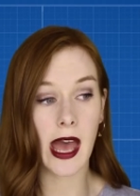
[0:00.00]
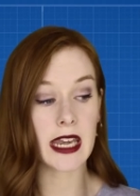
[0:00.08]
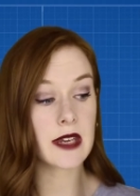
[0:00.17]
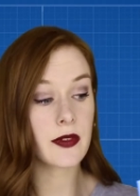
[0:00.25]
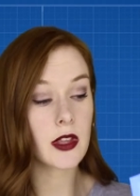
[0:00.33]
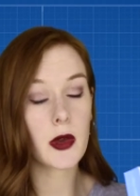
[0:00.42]
and
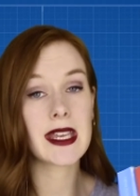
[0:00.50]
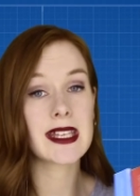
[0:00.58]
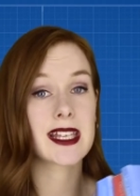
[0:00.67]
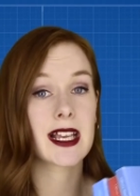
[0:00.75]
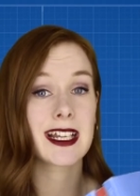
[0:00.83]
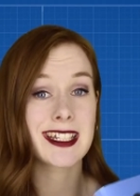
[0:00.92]
even though he's
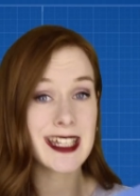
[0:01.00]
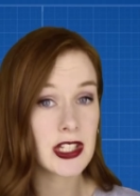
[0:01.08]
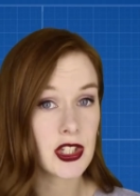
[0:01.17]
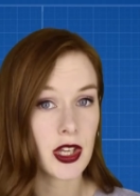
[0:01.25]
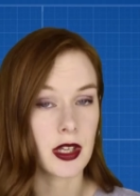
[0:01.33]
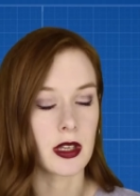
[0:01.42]
a
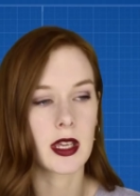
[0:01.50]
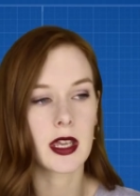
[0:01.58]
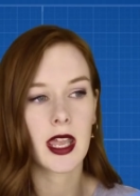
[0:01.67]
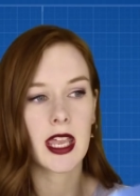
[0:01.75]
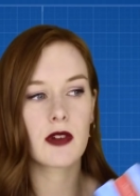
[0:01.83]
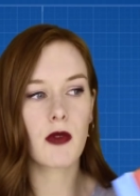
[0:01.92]
clinician,
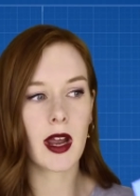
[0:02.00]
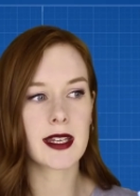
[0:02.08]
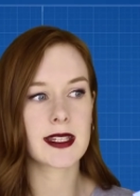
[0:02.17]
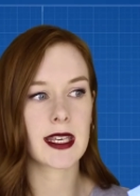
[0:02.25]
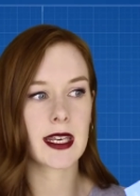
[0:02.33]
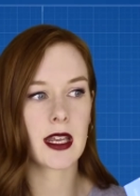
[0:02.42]
he
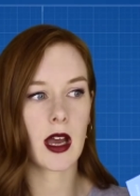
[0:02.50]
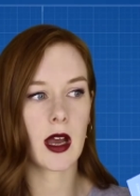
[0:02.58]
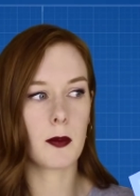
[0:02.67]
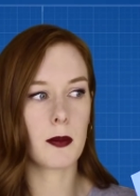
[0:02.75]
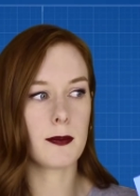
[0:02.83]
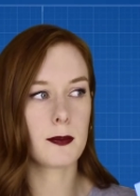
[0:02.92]
writes in a